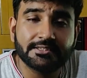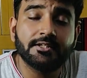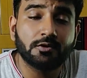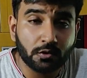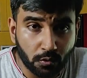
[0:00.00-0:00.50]

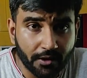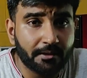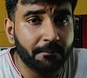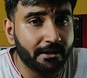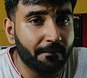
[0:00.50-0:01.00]
then do
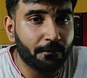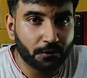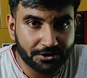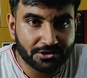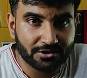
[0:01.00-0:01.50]
hit me up
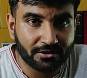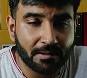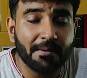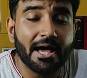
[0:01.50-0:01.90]
on Instagram